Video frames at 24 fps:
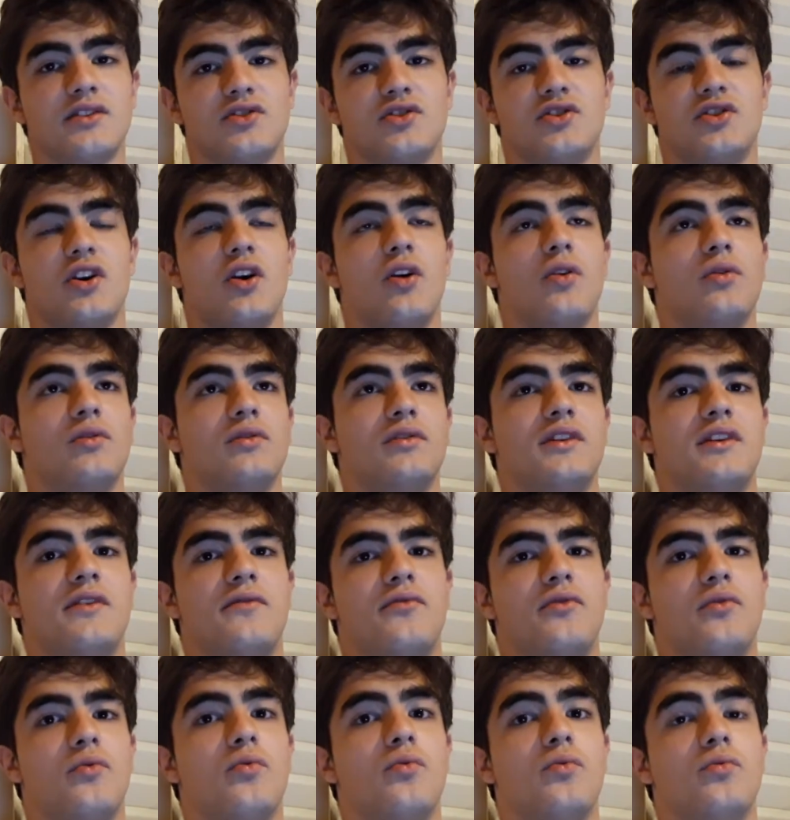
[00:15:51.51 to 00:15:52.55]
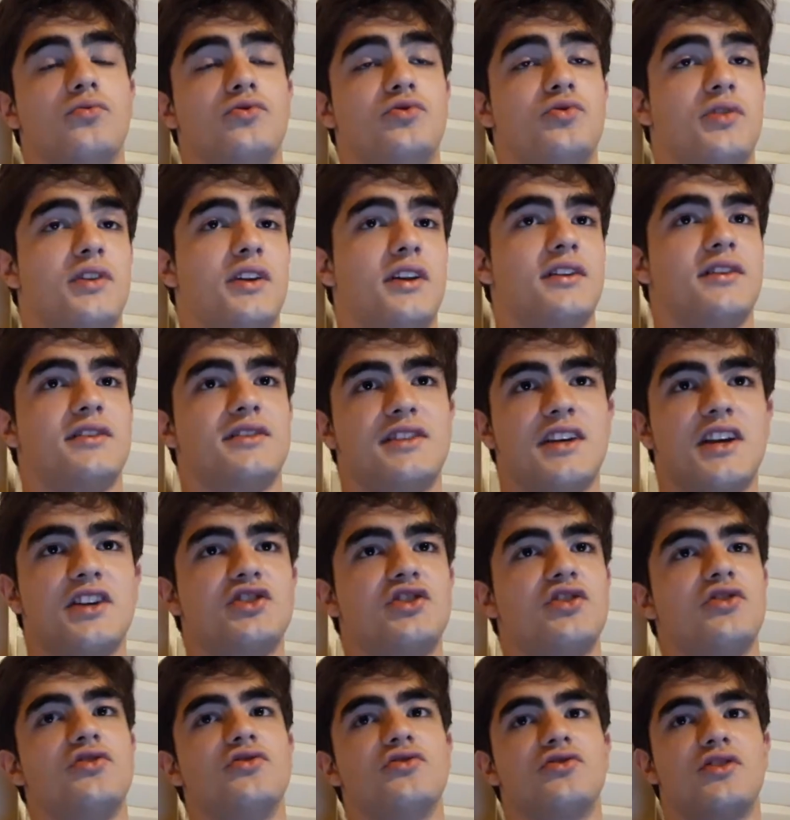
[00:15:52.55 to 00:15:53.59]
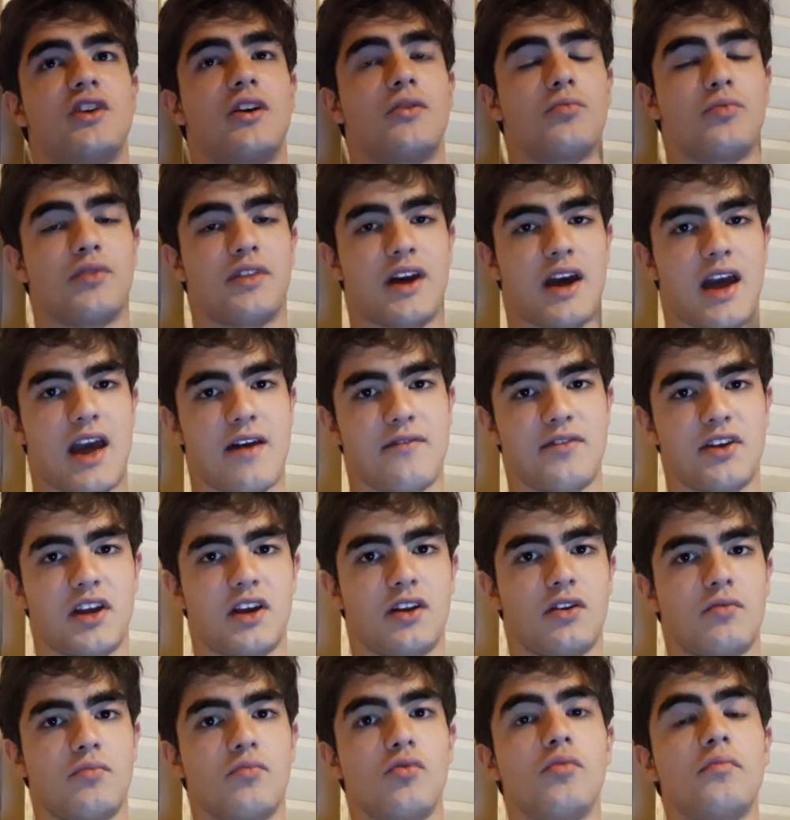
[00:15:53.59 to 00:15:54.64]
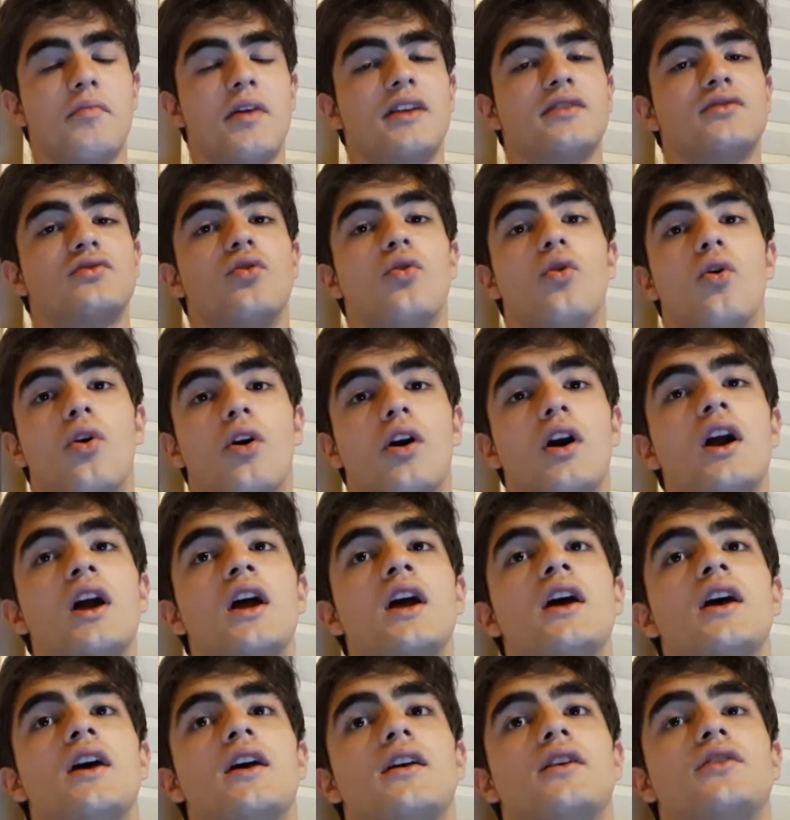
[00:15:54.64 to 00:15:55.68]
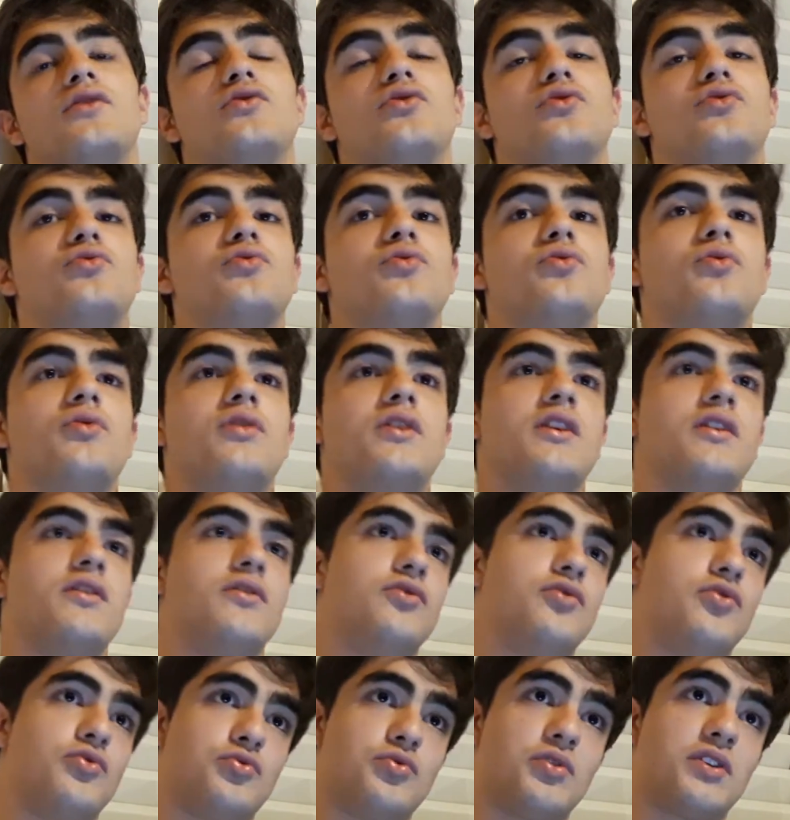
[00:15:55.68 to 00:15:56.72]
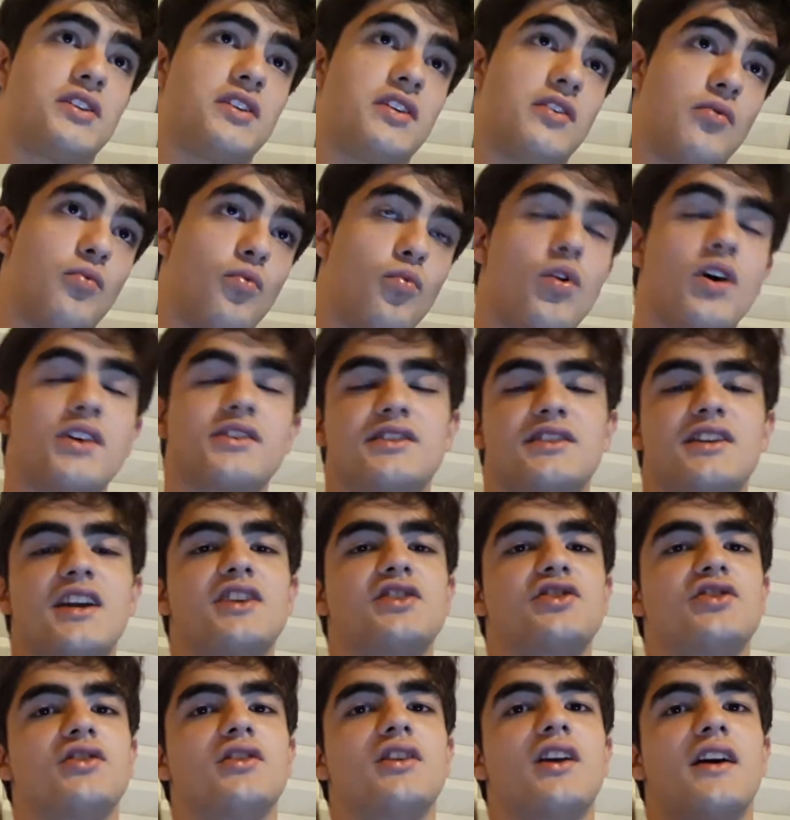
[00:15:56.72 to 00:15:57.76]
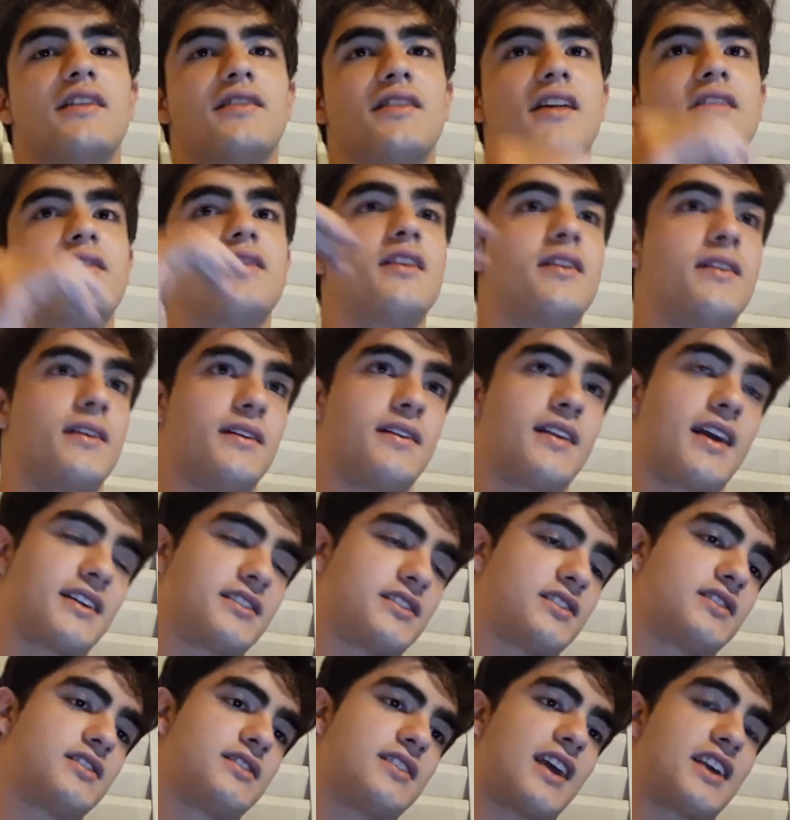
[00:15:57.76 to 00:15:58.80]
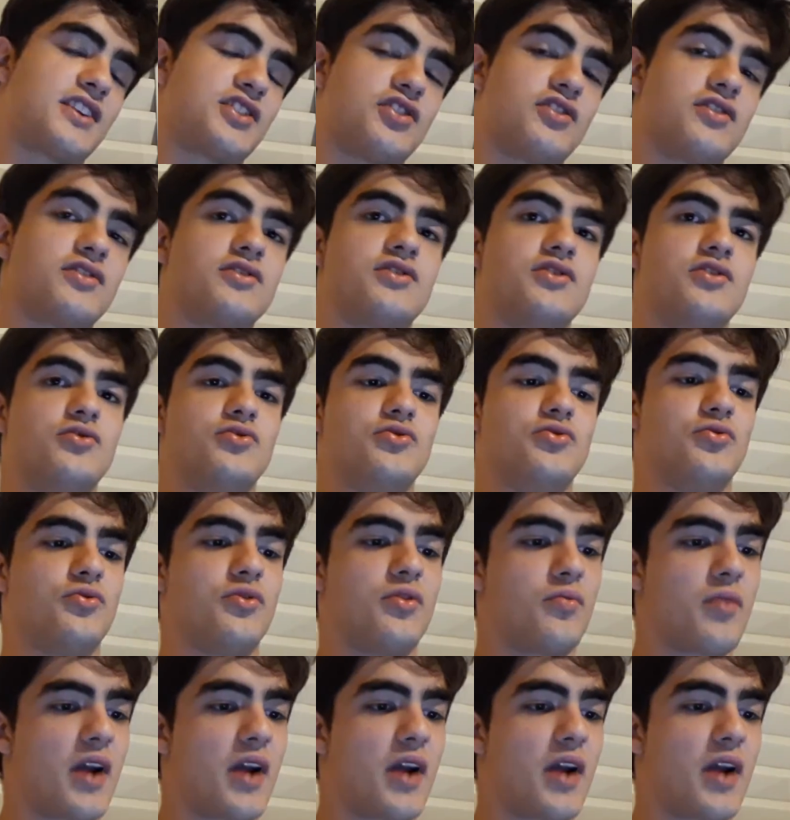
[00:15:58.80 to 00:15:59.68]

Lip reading: So if you do it in a session, you start with a heavy hitter movement, or you do it in one session and then the next sessions you do the